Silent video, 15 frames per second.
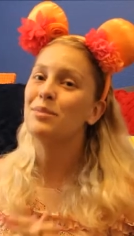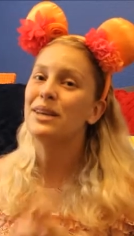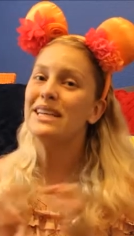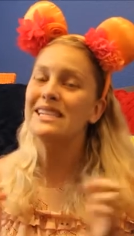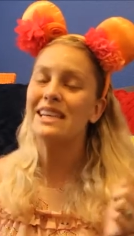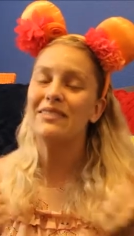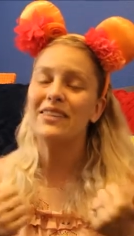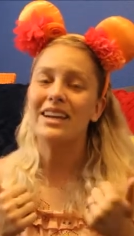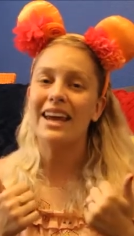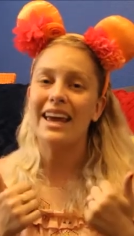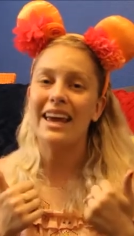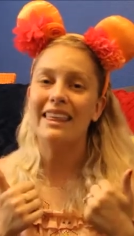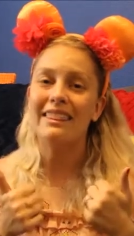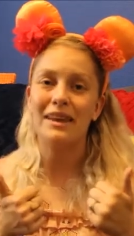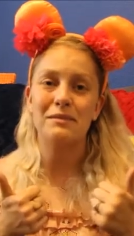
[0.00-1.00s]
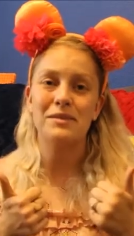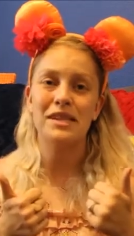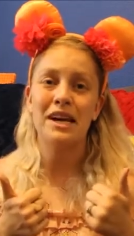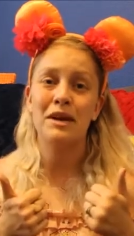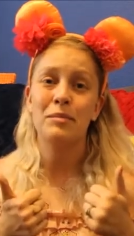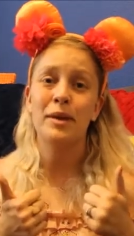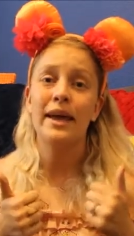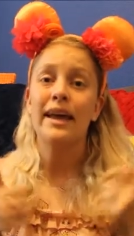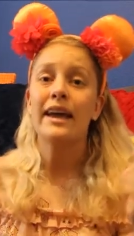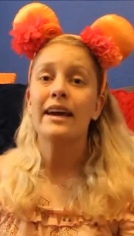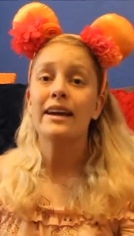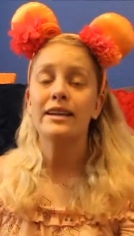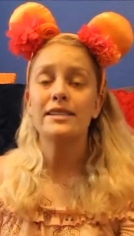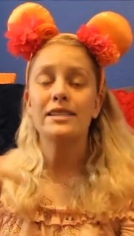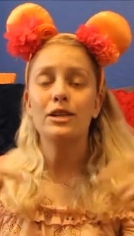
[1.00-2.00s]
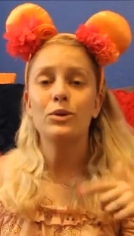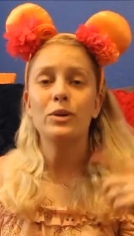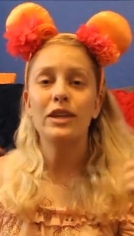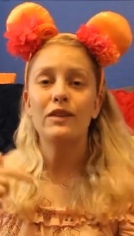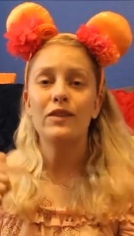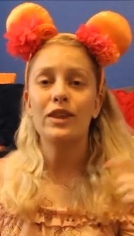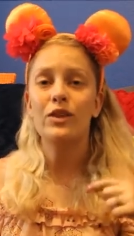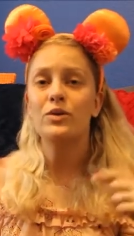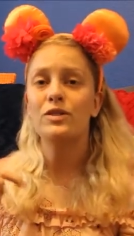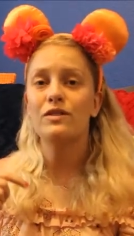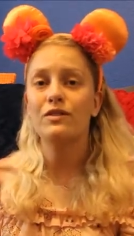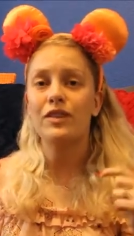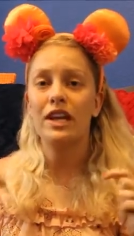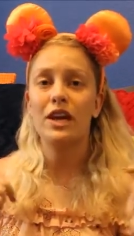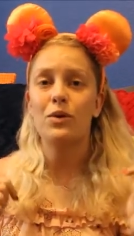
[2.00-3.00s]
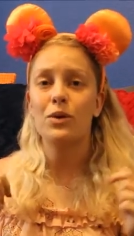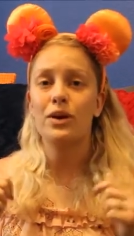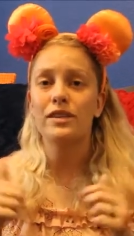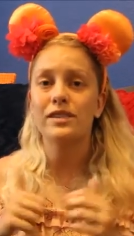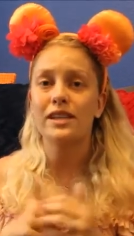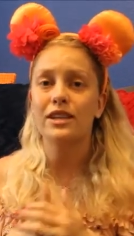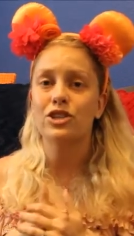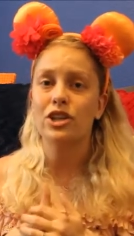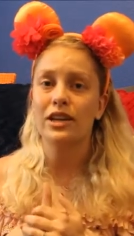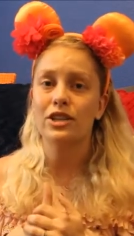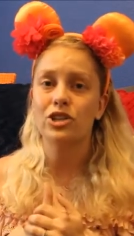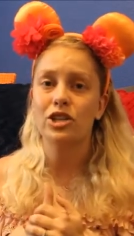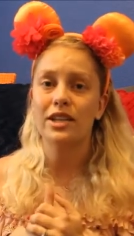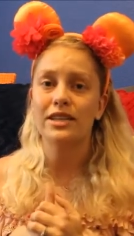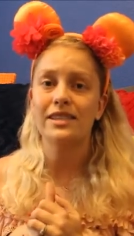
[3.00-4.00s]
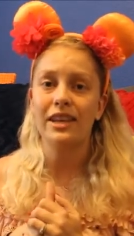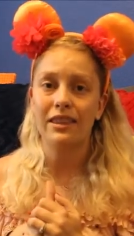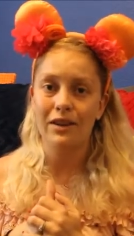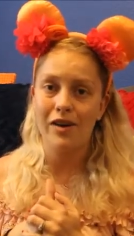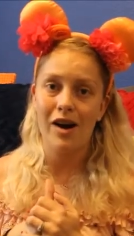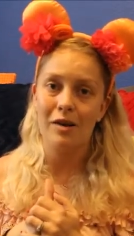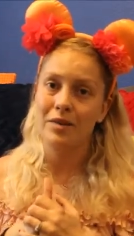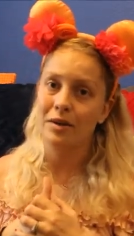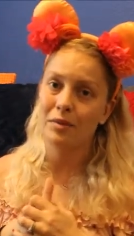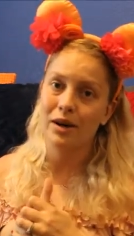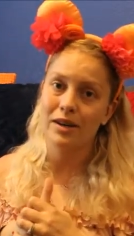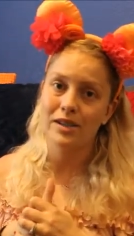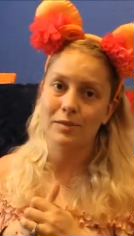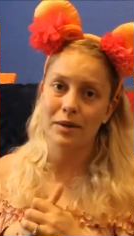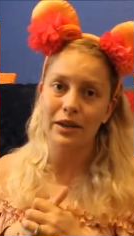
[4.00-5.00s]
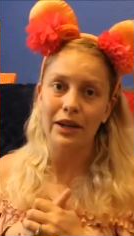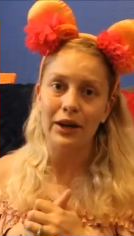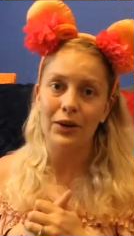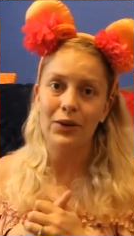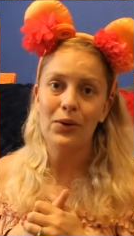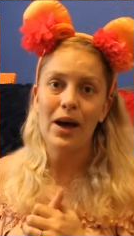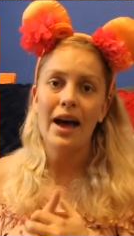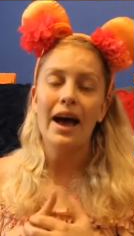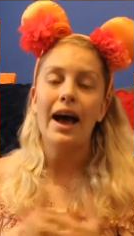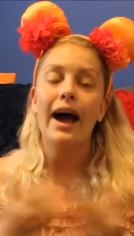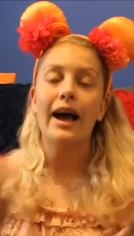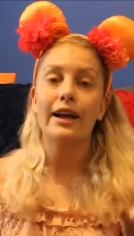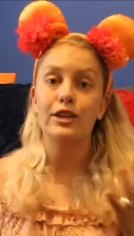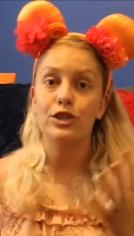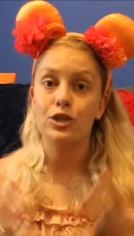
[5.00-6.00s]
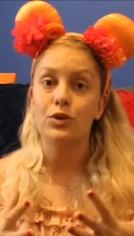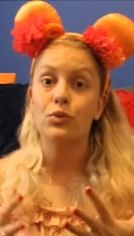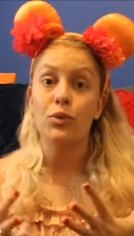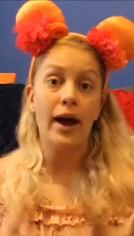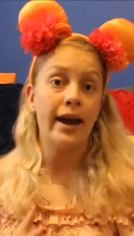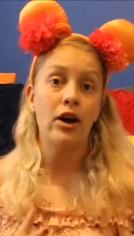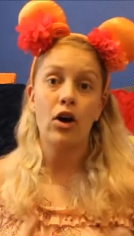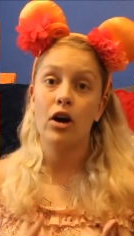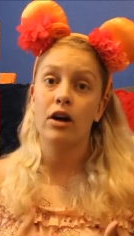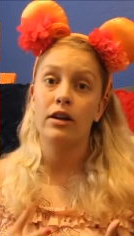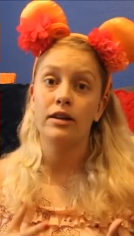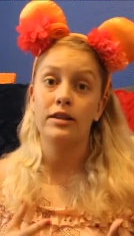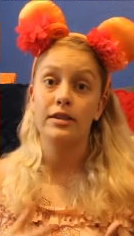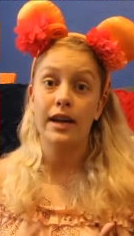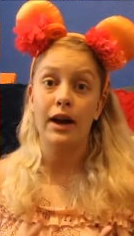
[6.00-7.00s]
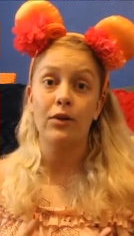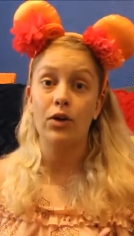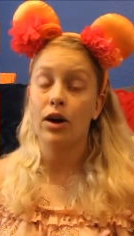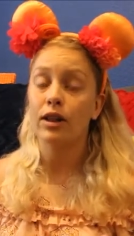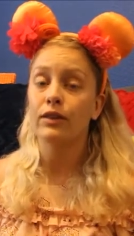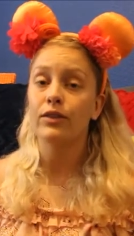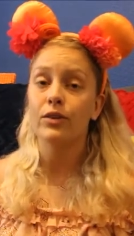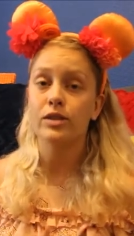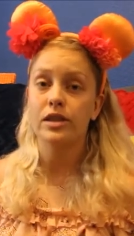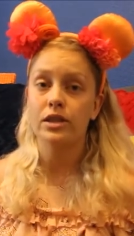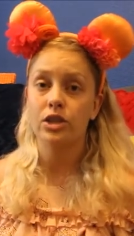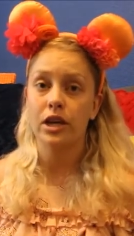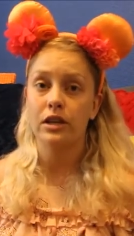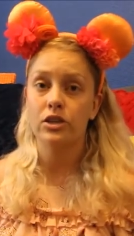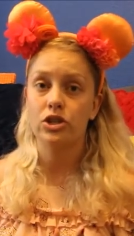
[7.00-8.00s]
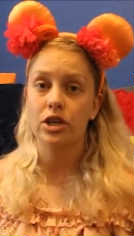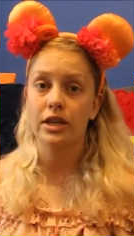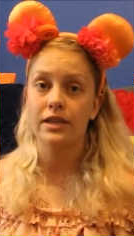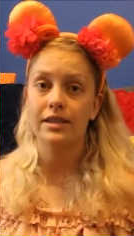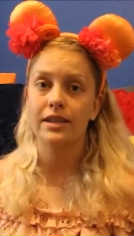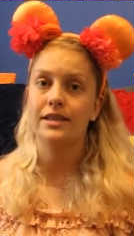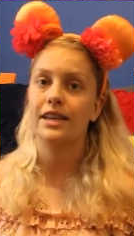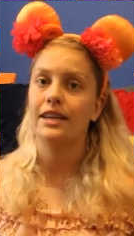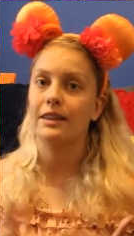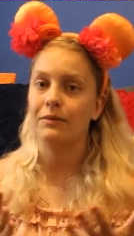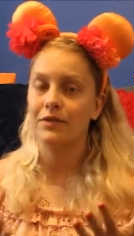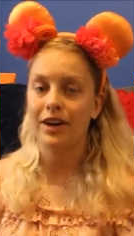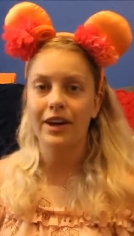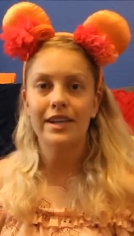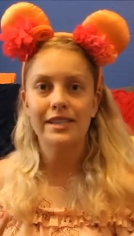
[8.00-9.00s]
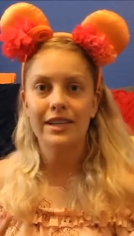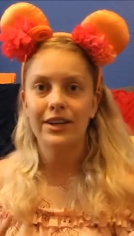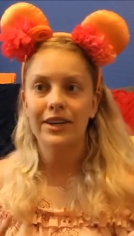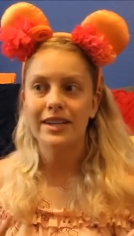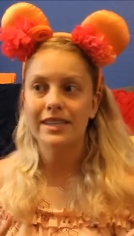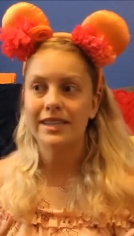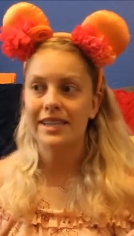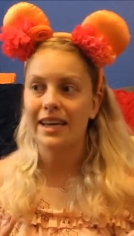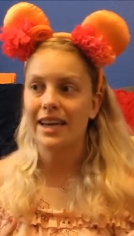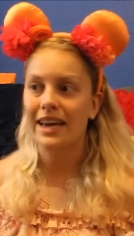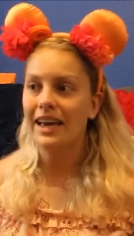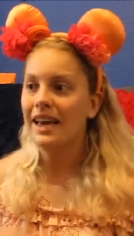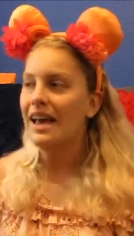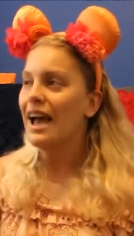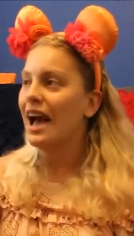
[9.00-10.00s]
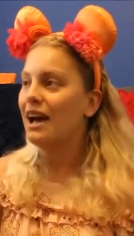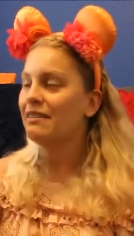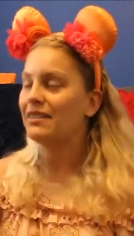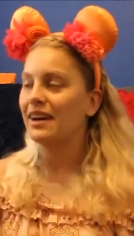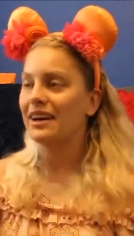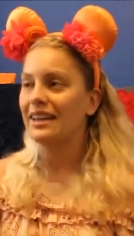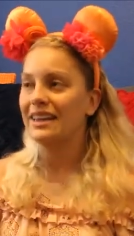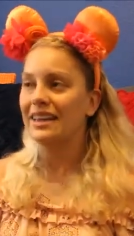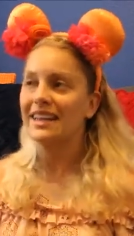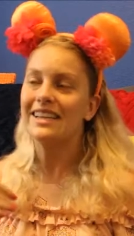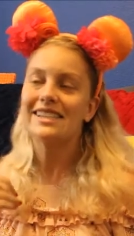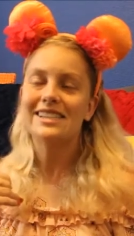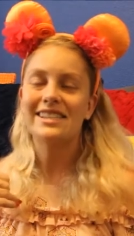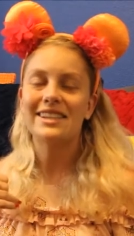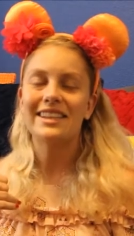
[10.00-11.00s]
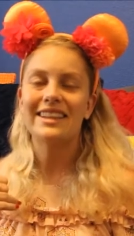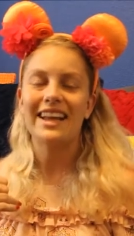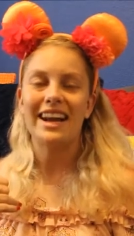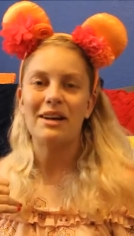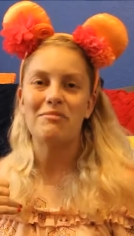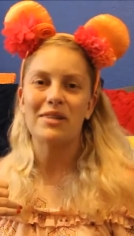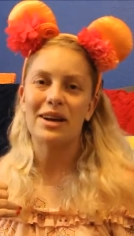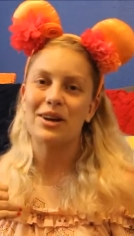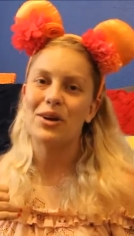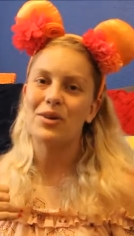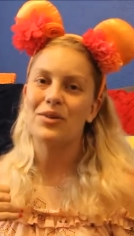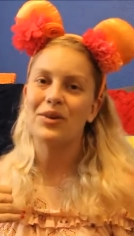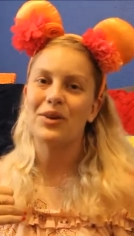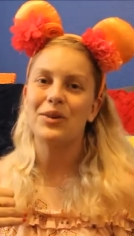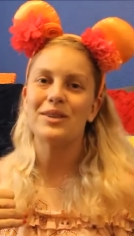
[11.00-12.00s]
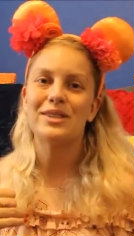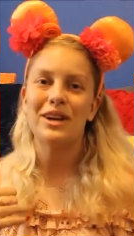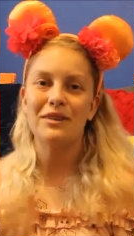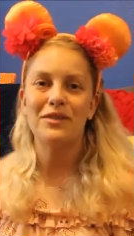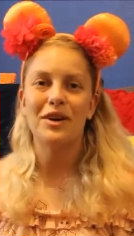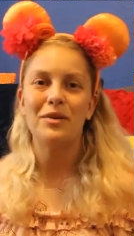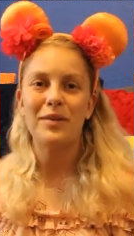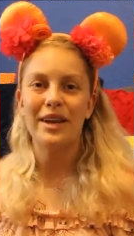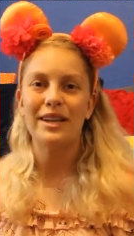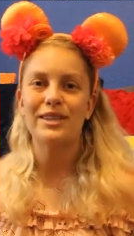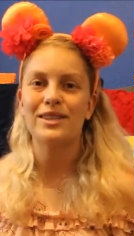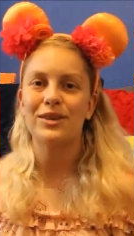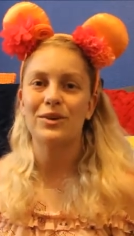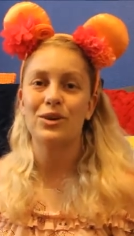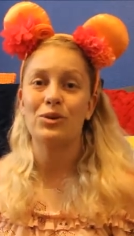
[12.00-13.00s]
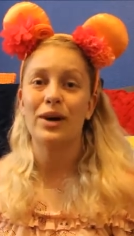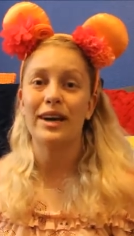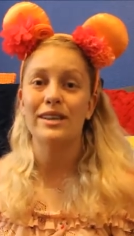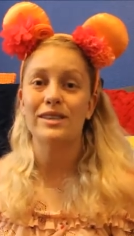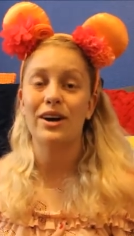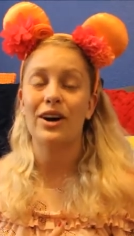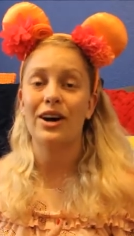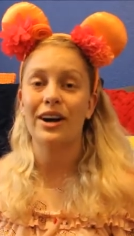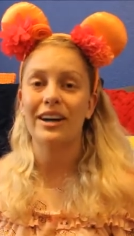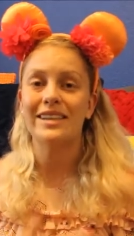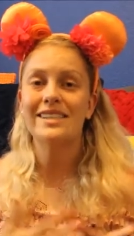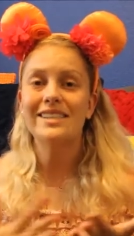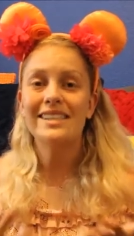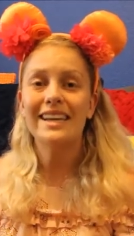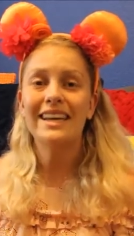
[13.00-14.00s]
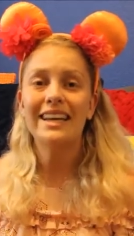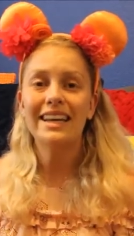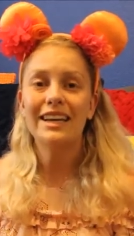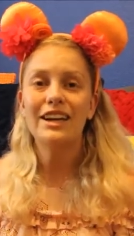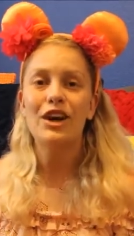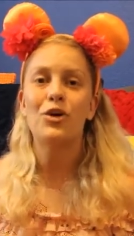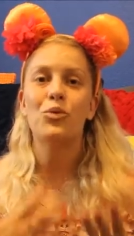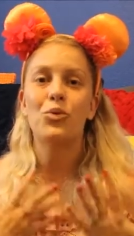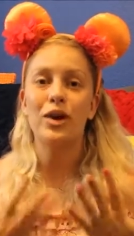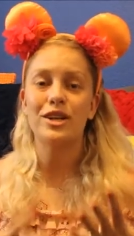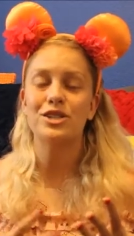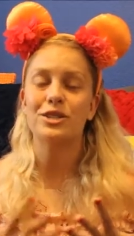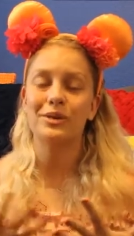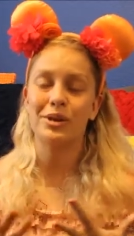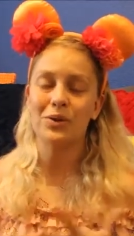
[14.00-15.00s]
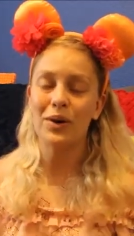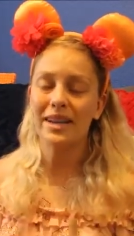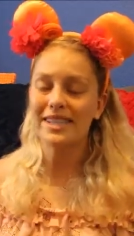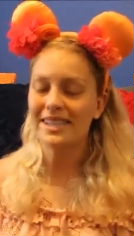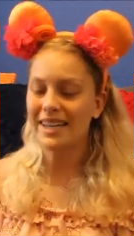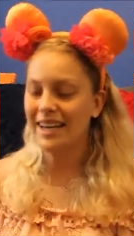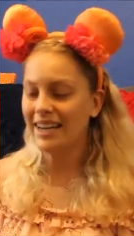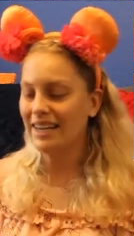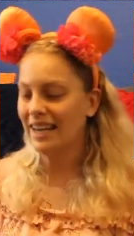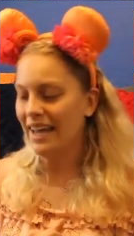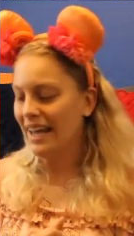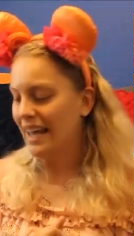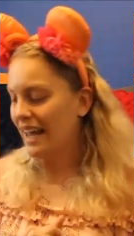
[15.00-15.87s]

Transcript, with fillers: please give it a thumbs up. Continue leaving those video suggestions in the comment box below. I do write all, down all of those suggestions. I take them very seriously. I've got a list that I'm going to go through and start filming so you guys are seeing what you're requesting